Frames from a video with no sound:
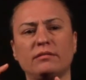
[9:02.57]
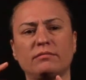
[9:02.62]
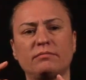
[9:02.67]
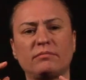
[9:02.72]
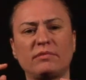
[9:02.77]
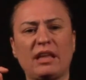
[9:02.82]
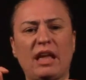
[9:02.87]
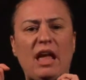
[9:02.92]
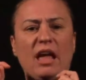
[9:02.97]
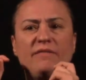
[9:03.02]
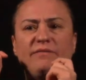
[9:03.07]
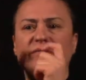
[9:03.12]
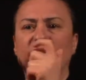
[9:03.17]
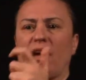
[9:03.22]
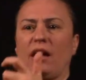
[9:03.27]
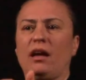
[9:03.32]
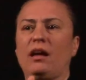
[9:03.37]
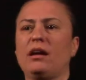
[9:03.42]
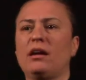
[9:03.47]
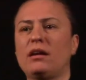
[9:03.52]
And what
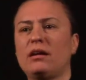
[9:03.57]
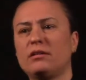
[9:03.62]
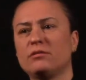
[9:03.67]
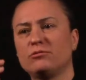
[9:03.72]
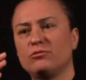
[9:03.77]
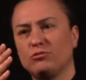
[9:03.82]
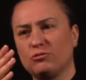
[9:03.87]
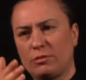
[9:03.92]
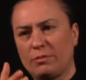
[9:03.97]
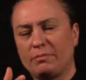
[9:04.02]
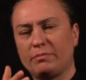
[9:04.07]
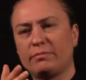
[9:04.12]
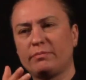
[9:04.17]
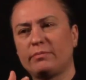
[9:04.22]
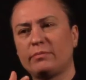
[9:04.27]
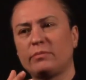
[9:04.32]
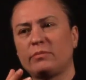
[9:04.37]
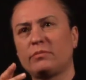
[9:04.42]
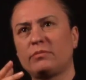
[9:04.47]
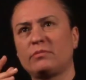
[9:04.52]
about after the job?
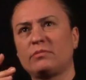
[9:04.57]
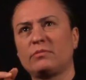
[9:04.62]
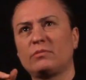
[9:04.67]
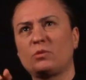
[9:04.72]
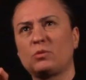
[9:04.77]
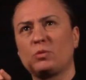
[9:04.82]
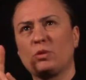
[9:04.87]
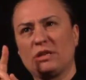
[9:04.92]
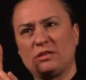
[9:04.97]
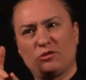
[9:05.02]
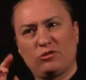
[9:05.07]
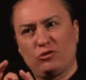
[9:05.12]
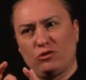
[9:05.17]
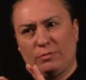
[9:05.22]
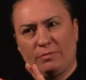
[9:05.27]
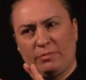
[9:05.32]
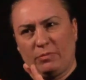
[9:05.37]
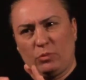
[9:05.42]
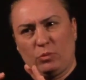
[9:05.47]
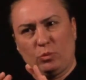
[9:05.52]
What sort of things do
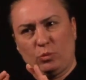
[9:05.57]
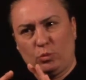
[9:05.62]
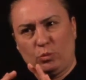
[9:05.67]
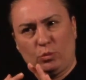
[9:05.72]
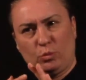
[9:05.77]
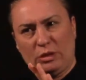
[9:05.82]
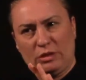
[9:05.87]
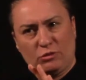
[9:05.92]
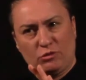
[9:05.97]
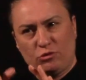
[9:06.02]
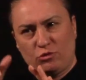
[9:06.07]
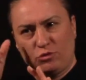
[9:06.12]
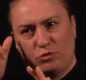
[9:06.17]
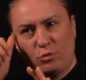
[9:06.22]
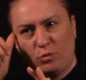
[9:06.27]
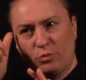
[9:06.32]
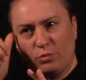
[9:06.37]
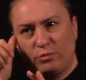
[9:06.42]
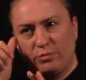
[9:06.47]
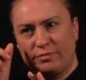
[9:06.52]
interpreters need to know?
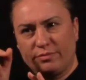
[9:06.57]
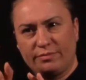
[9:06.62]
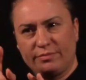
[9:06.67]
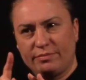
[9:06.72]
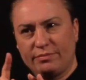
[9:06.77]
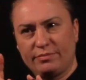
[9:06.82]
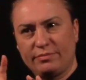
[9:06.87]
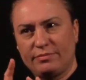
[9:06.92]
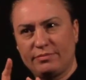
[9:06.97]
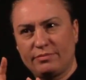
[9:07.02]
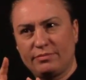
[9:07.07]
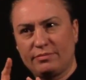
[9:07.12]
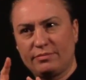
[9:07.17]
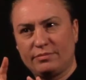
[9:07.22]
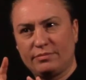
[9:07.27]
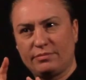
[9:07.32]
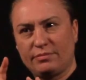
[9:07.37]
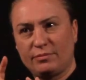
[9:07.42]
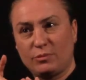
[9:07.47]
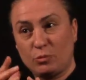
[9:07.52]

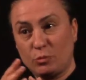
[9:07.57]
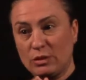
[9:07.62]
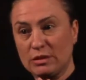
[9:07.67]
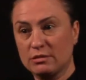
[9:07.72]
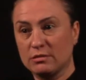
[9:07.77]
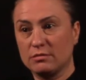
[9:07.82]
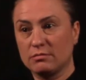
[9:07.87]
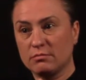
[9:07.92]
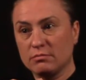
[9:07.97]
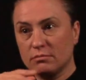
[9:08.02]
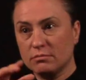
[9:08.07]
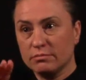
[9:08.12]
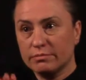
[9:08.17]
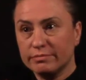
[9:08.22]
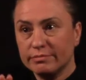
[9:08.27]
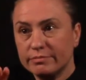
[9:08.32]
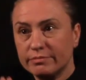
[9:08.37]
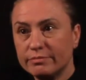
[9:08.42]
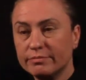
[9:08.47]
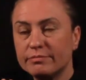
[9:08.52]
Do they want
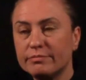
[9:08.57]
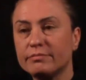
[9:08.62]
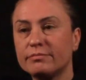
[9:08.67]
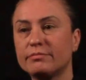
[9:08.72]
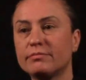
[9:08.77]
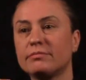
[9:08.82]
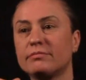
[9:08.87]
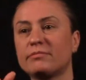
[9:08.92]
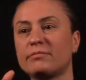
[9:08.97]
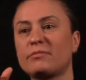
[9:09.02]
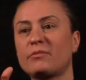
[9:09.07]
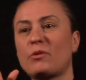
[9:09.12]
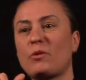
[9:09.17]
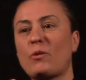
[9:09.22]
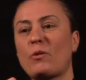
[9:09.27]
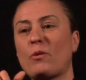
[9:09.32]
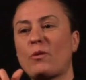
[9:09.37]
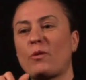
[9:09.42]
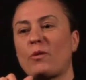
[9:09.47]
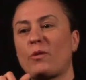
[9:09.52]
praise or
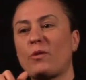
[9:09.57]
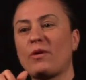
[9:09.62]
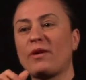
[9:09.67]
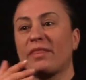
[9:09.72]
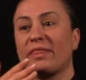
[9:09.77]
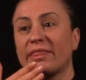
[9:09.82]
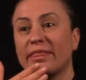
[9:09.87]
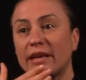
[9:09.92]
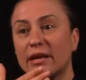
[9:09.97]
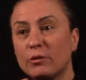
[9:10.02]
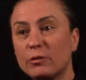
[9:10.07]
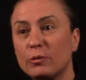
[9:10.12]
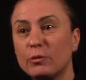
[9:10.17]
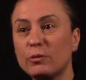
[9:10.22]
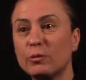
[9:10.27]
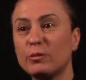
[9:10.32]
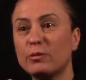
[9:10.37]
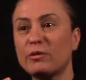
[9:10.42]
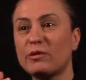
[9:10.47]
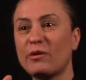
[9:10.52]
thanks?
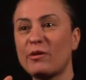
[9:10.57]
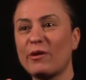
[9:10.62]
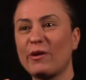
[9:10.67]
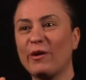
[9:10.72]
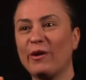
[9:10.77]
Or,